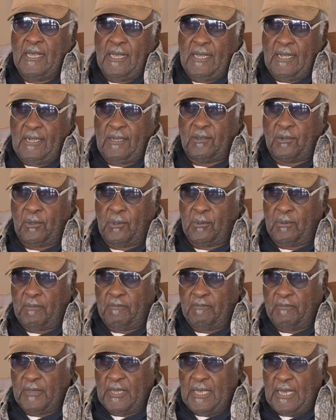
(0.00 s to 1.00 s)
And so
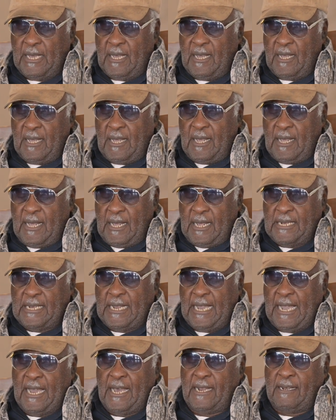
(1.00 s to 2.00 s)

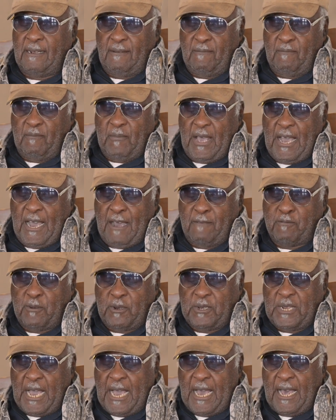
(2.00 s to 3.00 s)
then after
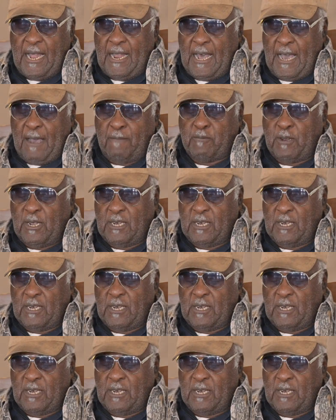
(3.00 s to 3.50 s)
that,